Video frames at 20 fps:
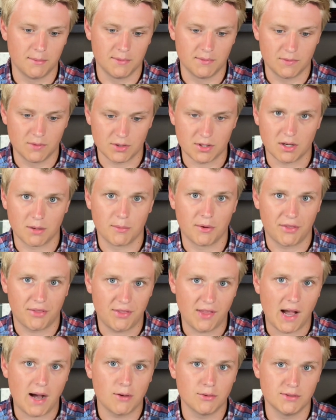You're talking about
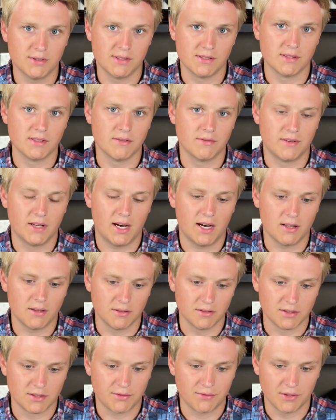thousands of
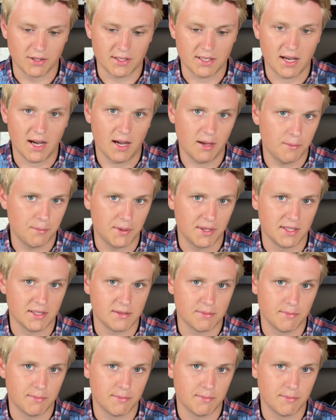dollars for a timepiece.